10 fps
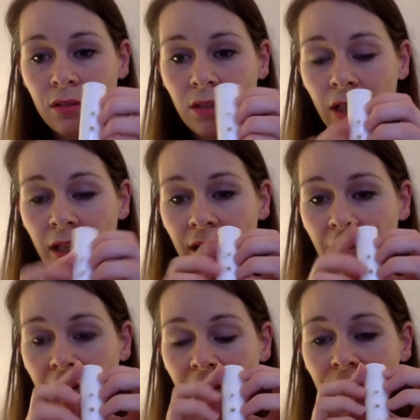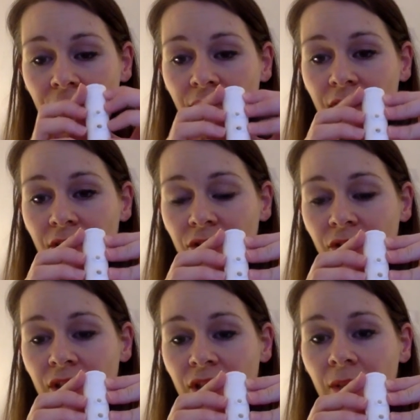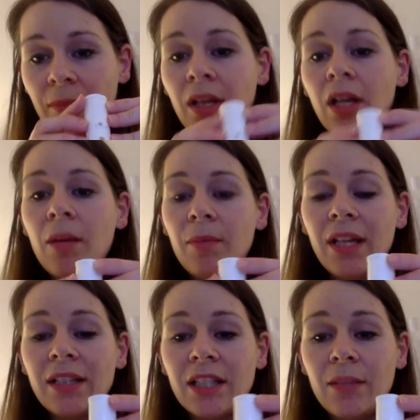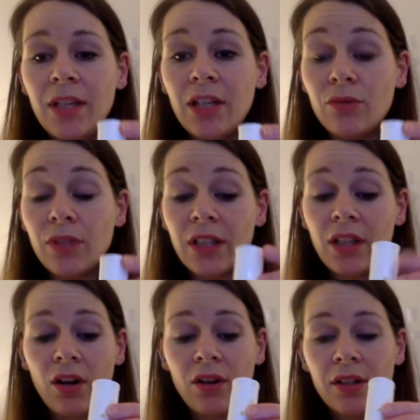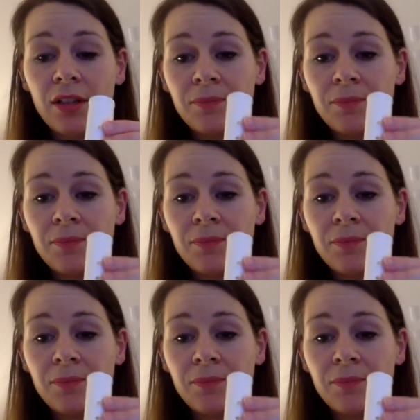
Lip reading: and they kind of have their fingers scrunched up, but that's going to make it really hard.